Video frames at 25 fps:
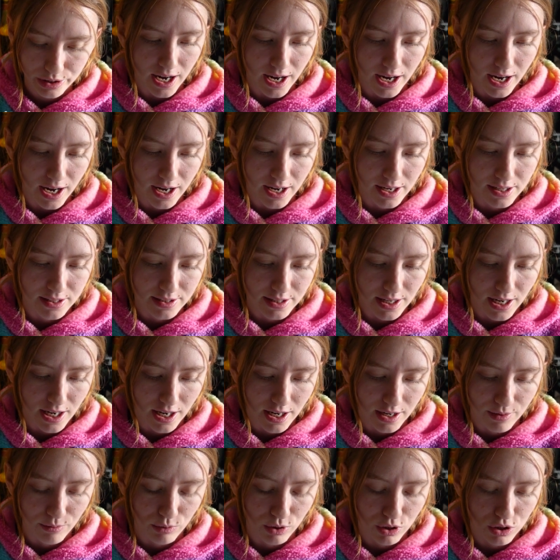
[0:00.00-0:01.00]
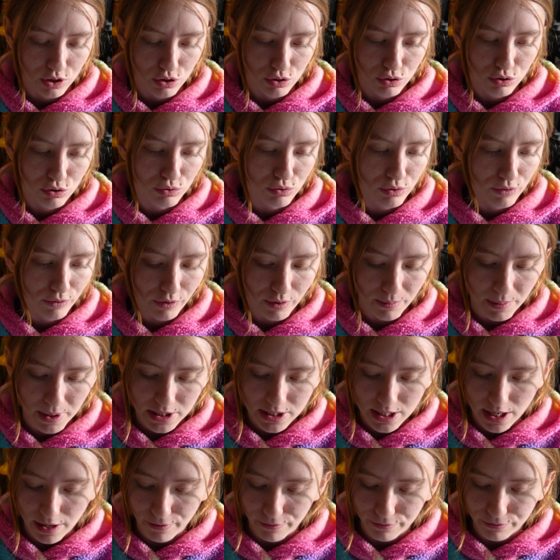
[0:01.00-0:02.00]
and I wanted to do it for
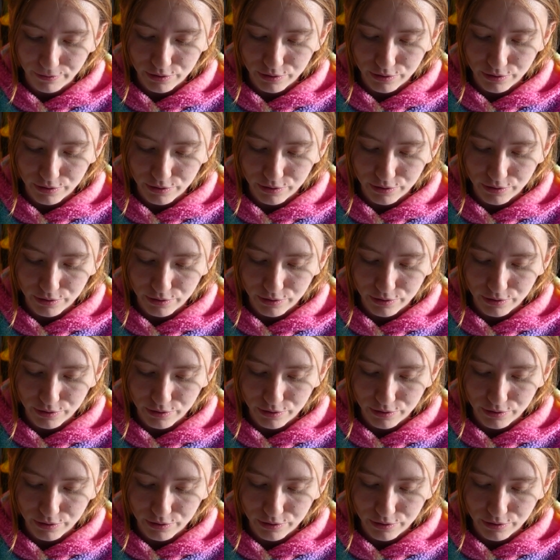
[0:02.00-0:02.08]
myself.